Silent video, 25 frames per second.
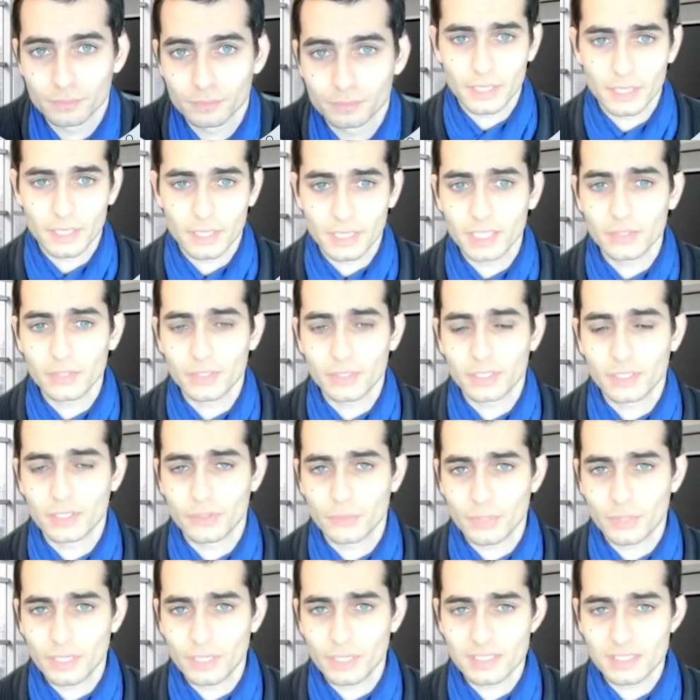Here in a
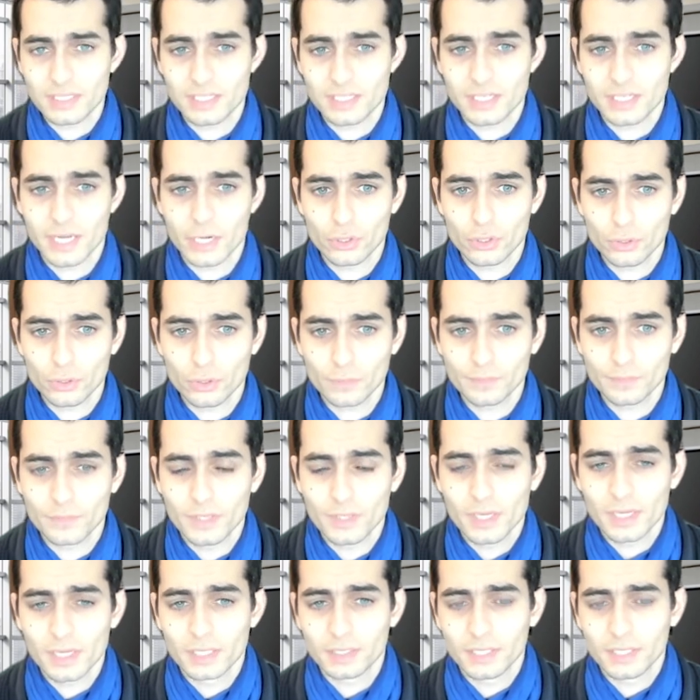real scenario,
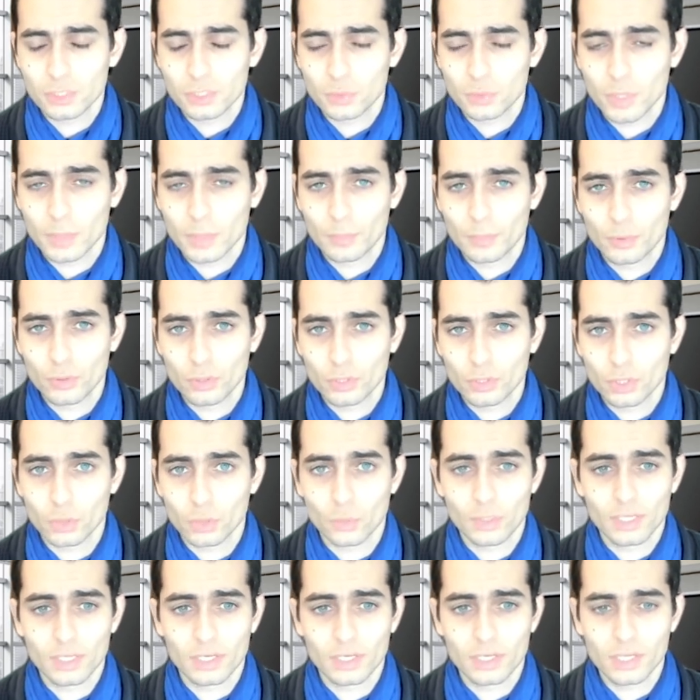this webhook
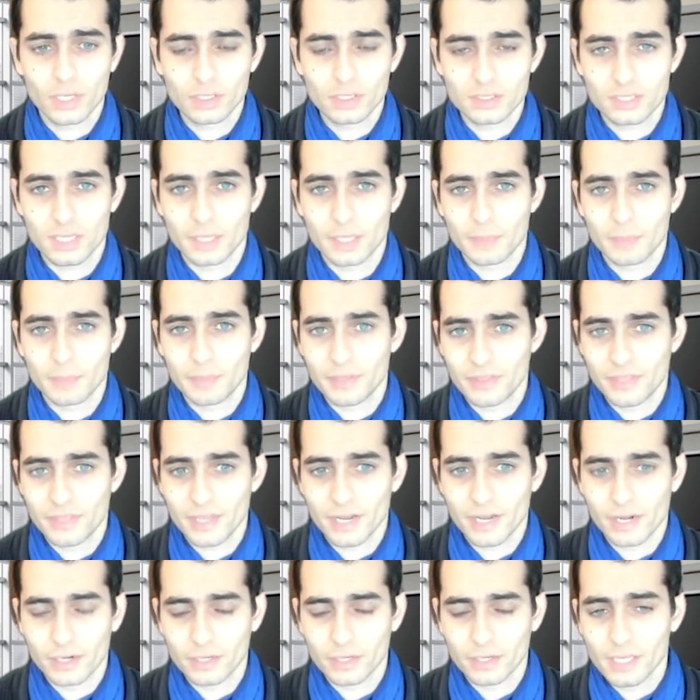will not be
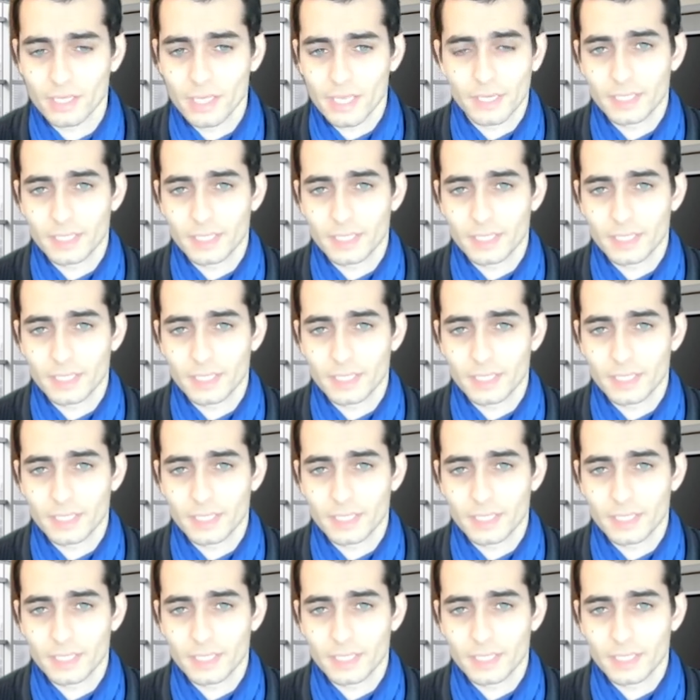there.